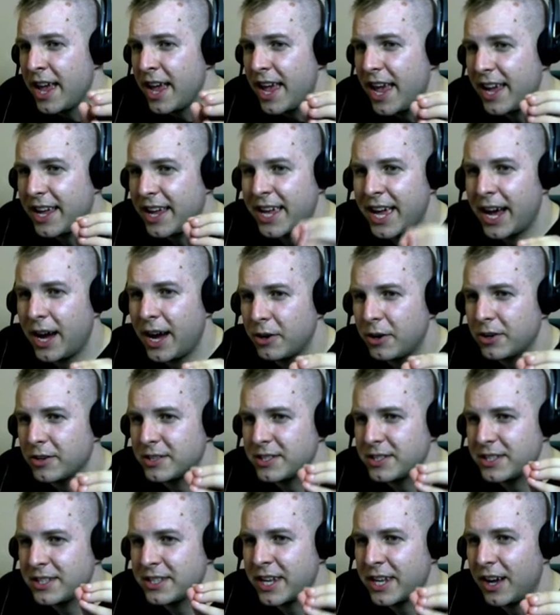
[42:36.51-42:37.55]
it
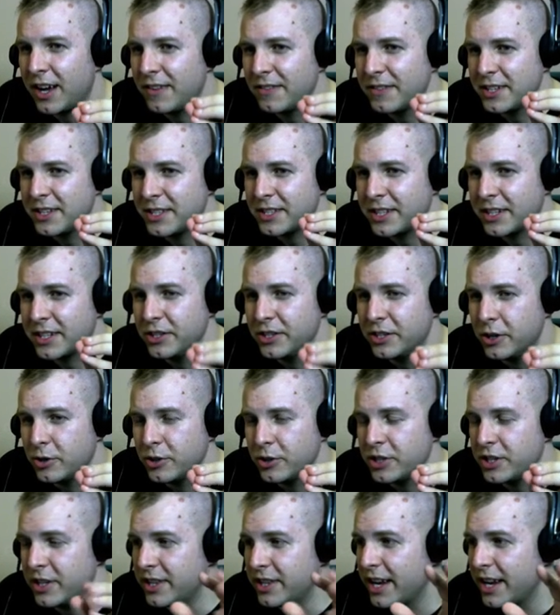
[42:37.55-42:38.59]
counters this Calvinistic
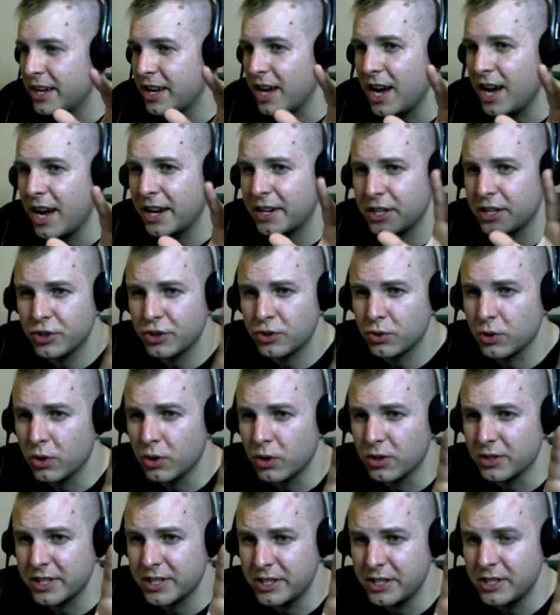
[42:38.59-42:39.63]
notion that God
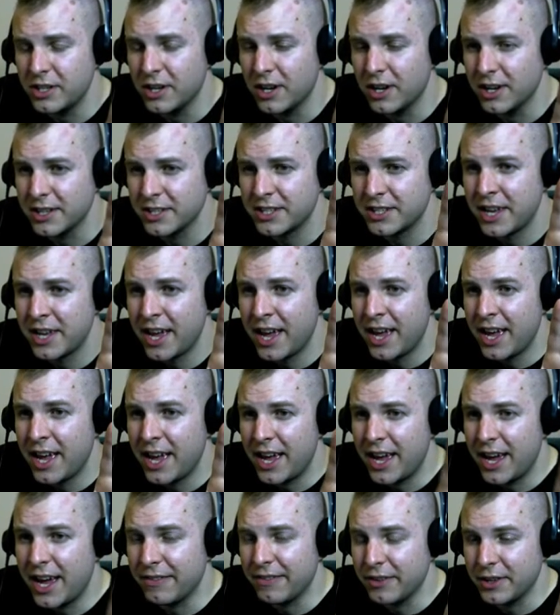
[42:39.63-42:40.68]
controls and does
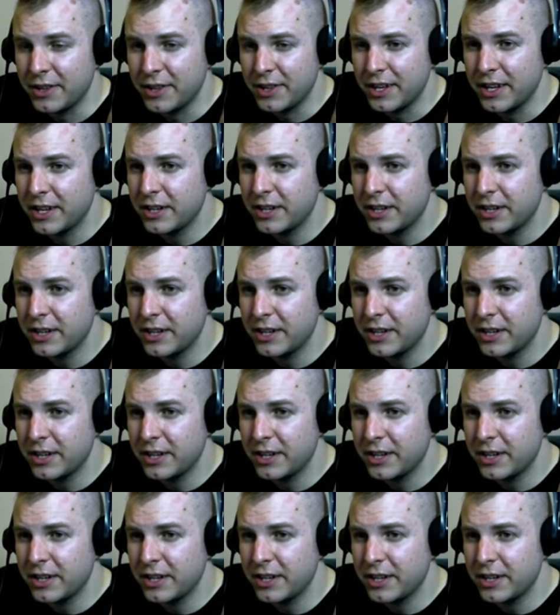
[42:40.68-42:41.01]
everything.